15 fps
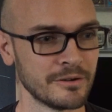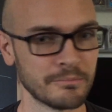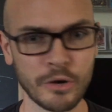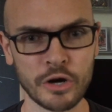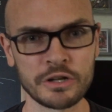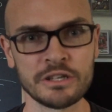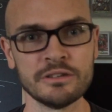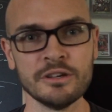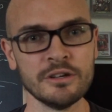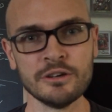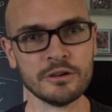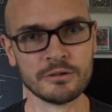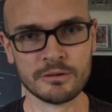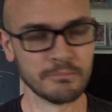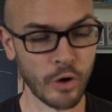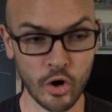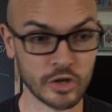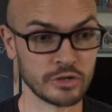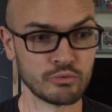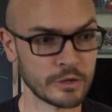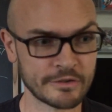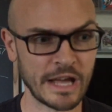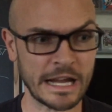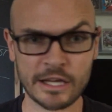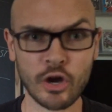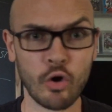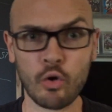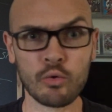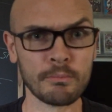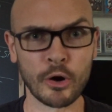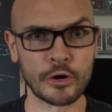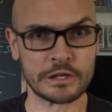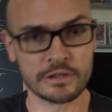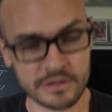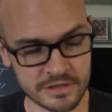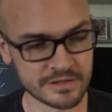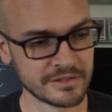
Marty, we gotta go, Marty.